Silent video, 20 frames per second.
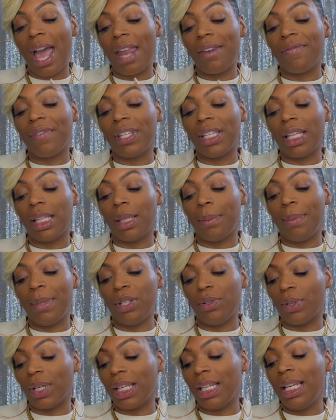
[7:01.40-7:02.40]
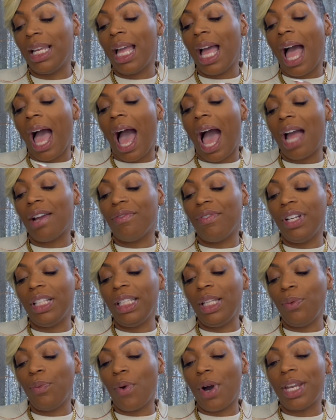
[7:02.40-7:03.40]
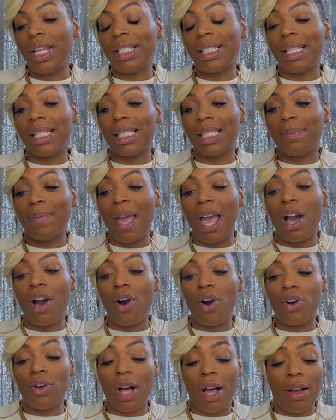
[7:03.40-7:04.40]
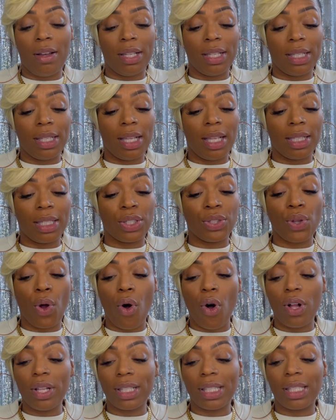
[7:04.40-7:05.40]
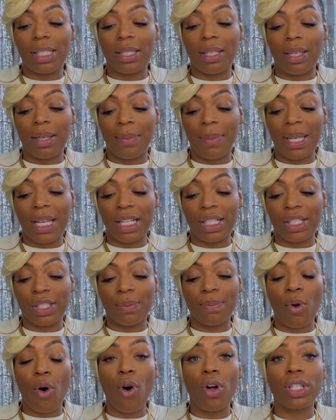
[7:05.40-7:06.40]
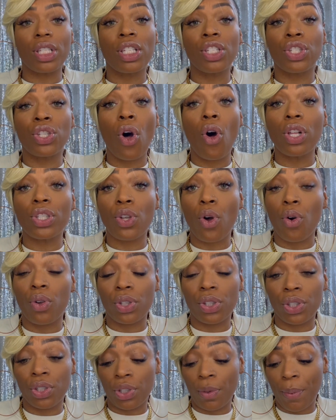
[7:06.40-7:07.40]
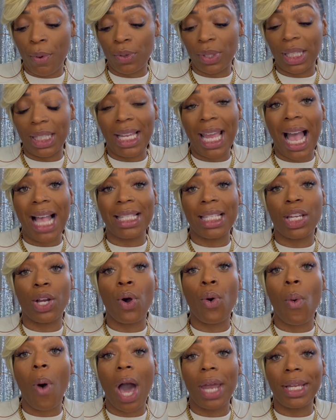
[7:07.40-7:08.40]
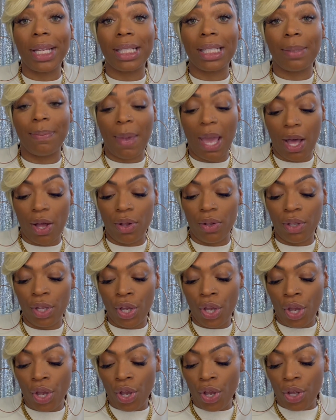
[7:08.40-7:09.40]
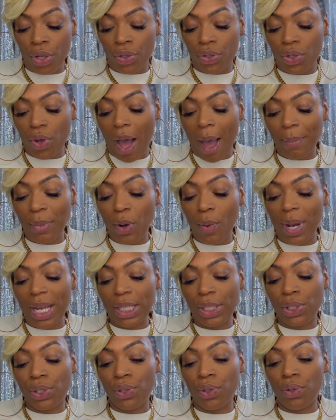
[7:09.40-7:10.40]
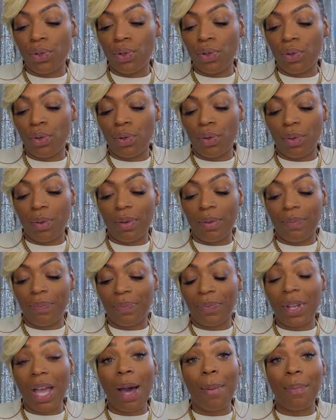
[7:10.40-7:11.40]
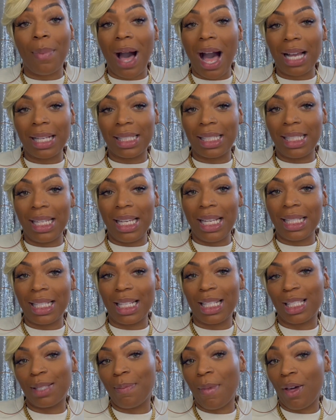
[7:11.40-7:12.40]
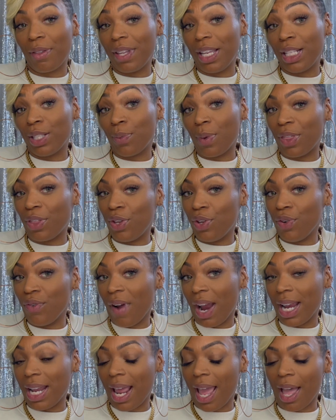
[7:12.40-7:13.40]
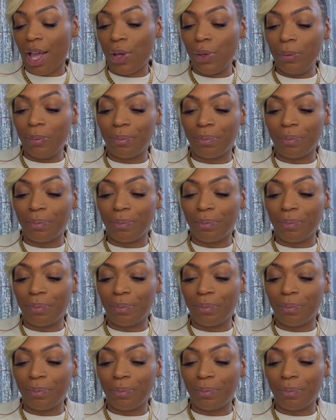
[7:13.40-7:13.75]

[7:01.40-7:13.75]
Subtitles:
and vanilla milk. I really wanted to smell salt because salt supposedly has an aquatic smell. So I'm going to unbox these and smell these with you right now.